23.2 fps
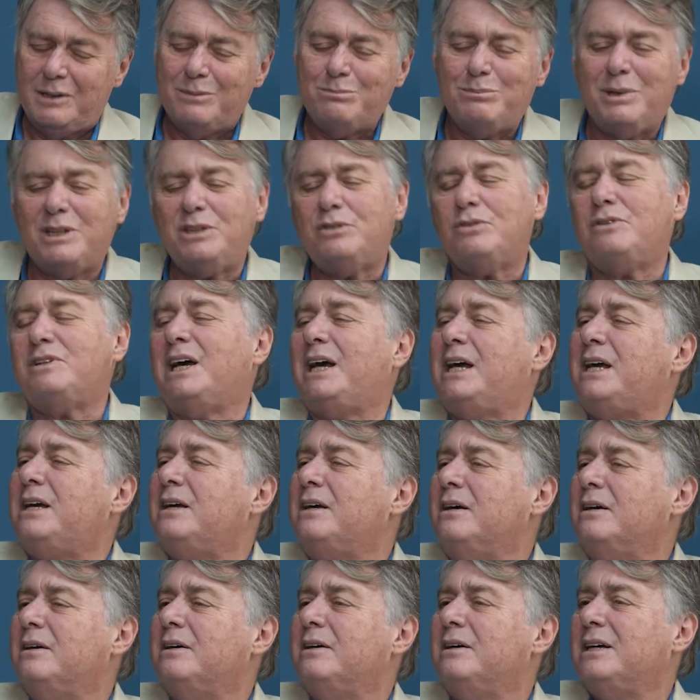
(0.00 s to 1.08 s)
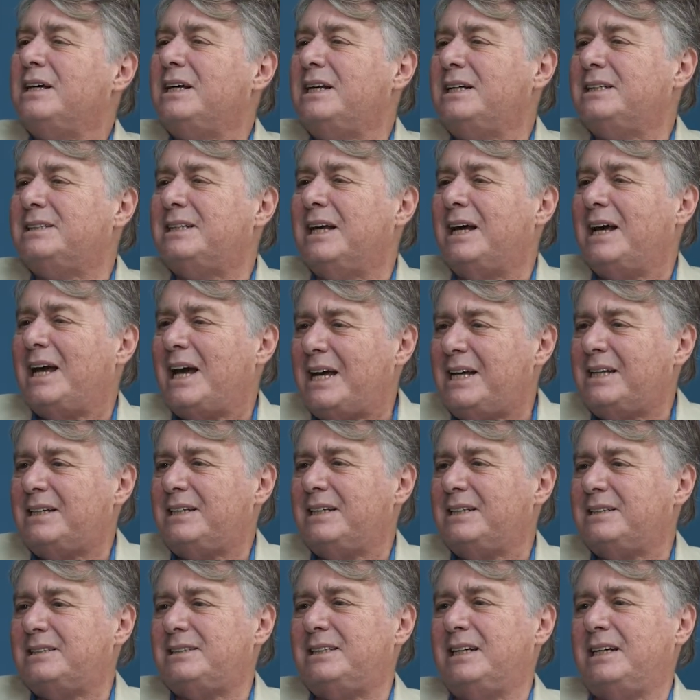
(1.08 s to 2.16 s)
But today, he's an
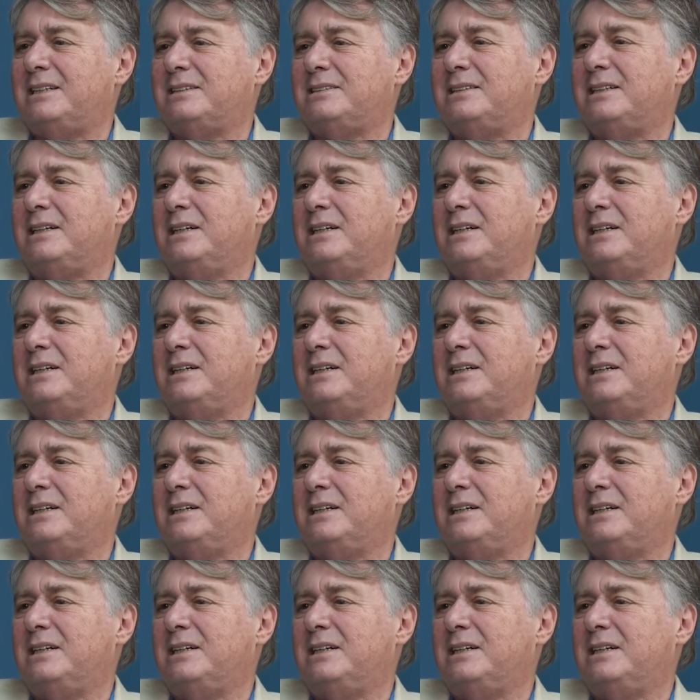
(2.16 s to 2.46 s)
86